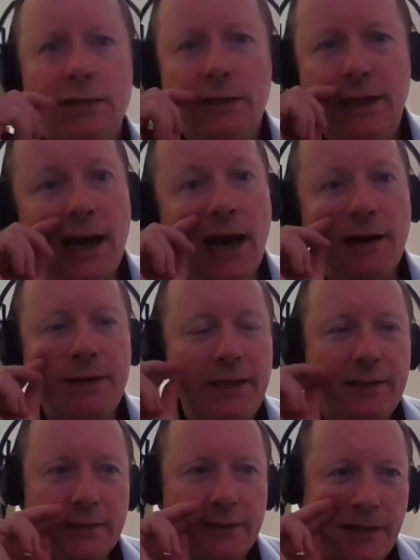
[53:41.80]
yeah, I
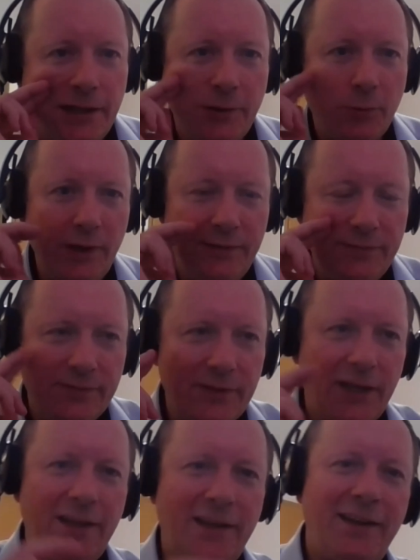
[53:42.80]
mean,
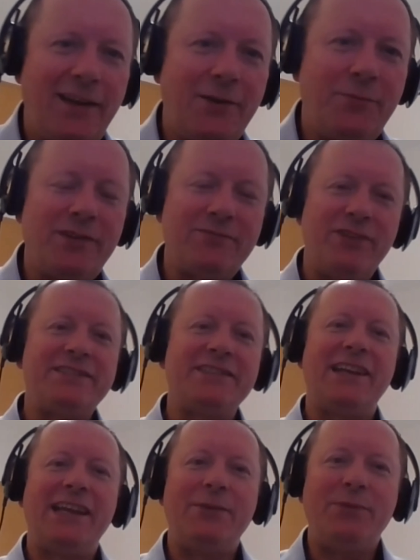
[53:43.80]

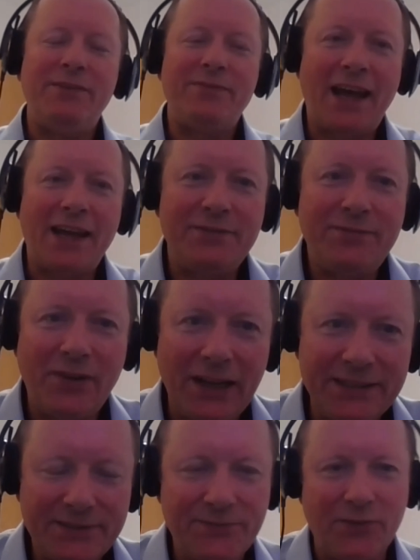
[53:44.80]
recently we've had
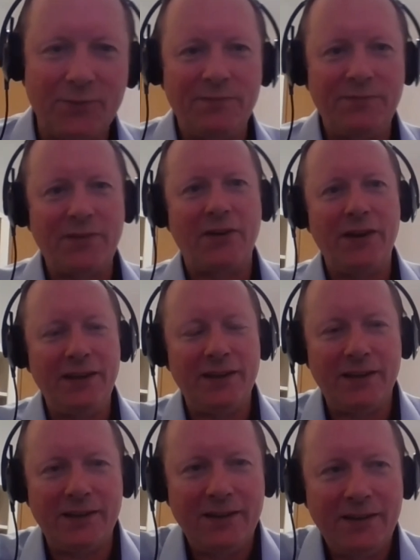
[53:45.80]
advice from very
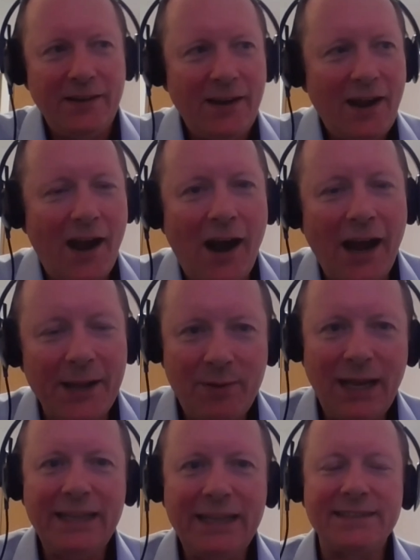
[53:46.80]
high
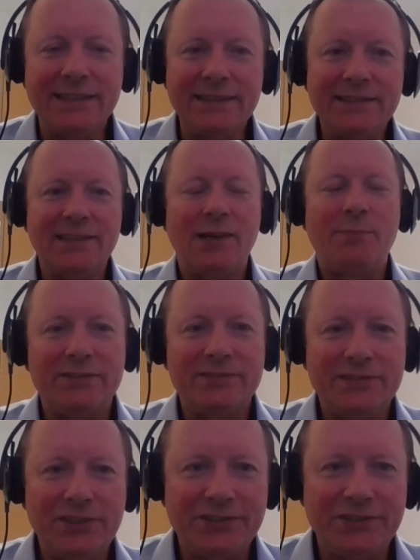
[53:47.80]
places about
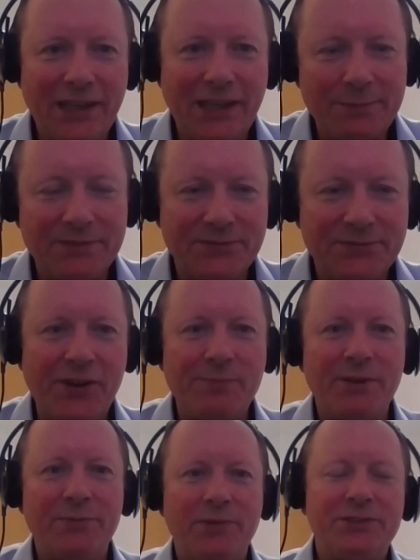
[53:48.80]
certain types of
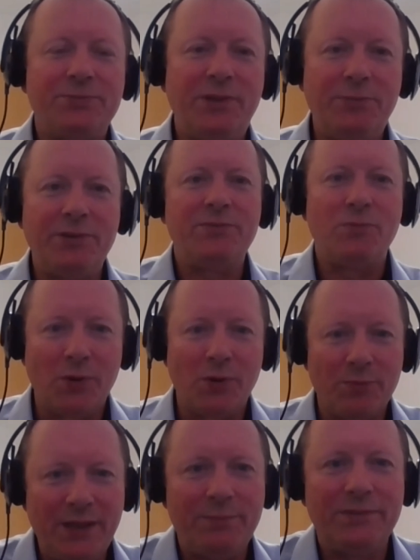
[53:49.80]
treatment which we wouldn't want
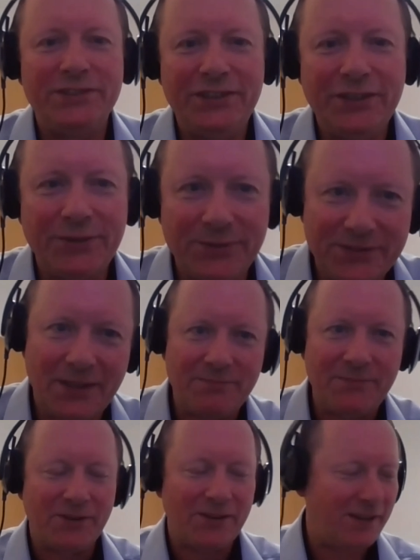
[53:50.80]
people to use. So I'm
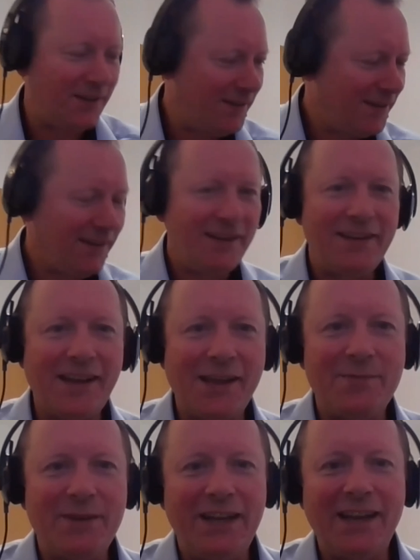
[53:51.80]
not going to
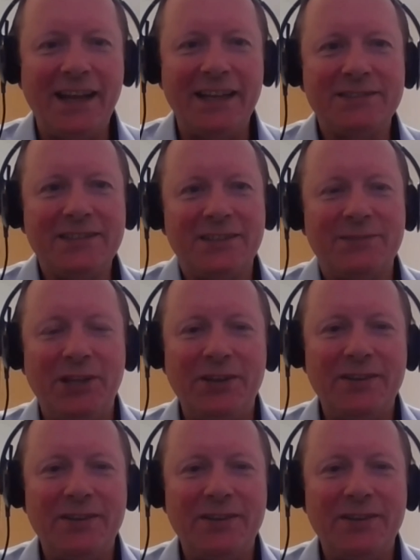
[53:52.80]
name any names, but